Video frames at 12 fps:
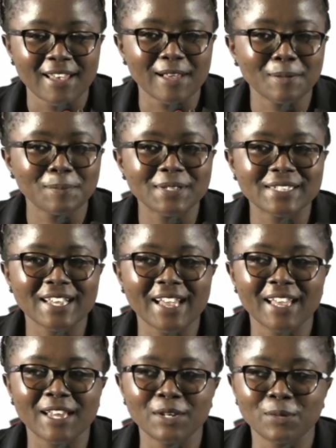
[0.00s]
Helb is
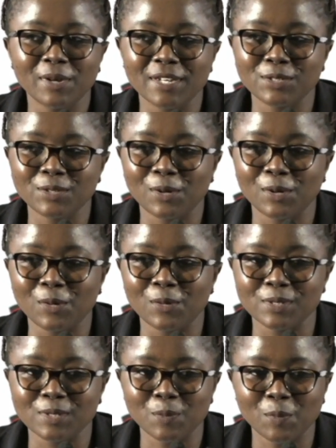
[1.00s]
Higher Education
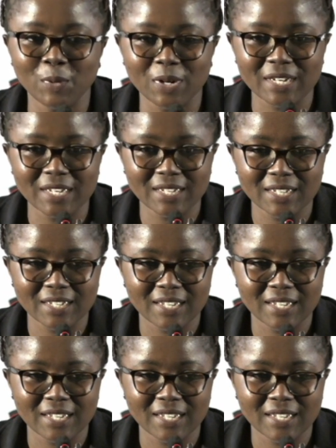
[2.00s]
Loans Board,